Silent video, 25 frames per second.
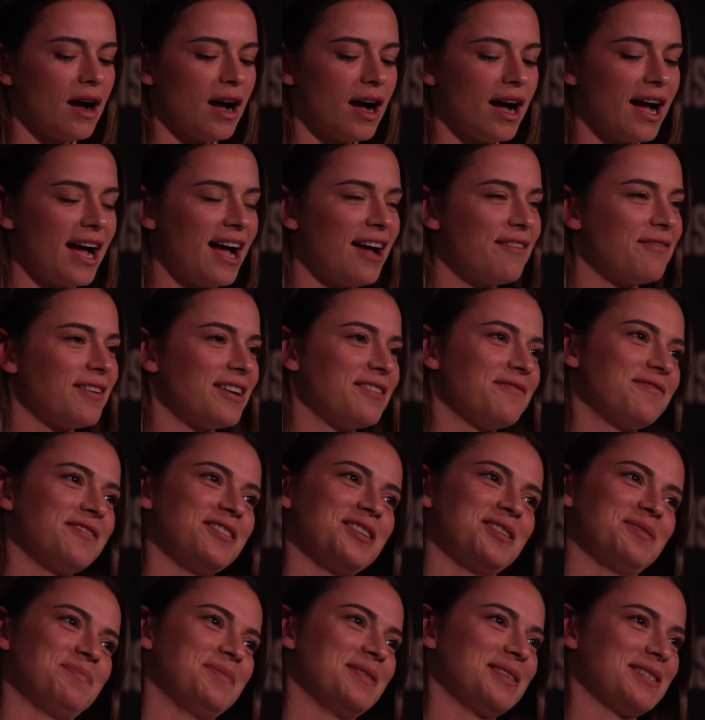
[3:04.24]
I have
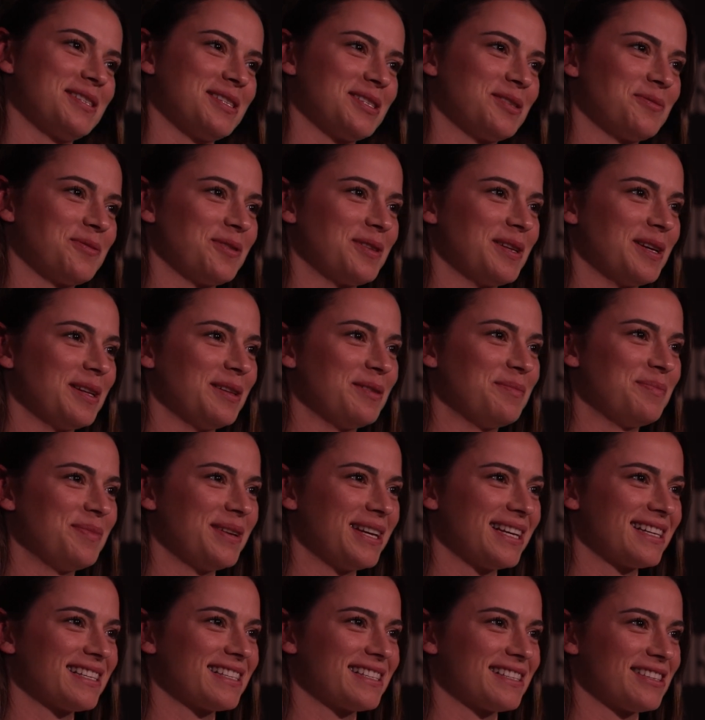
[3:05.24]
unfinished business with the
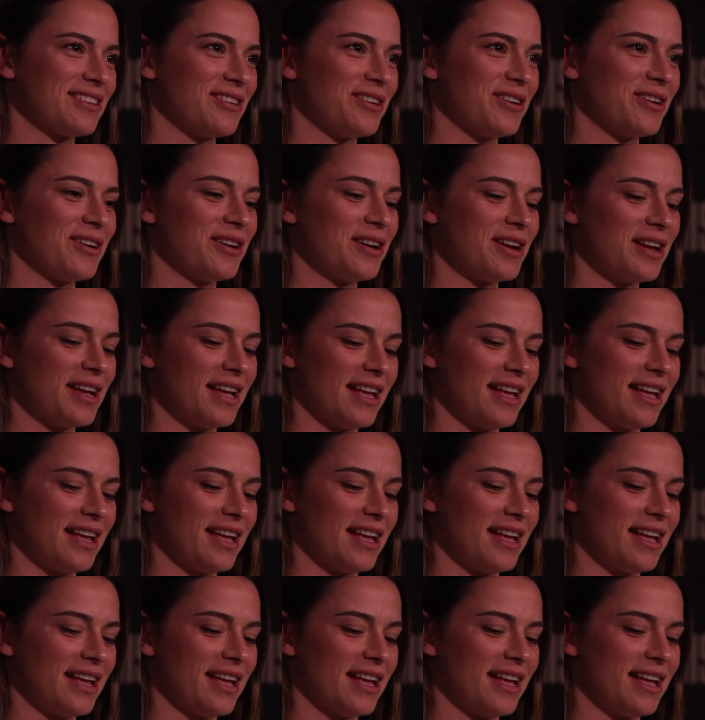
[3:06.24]
Olympics, so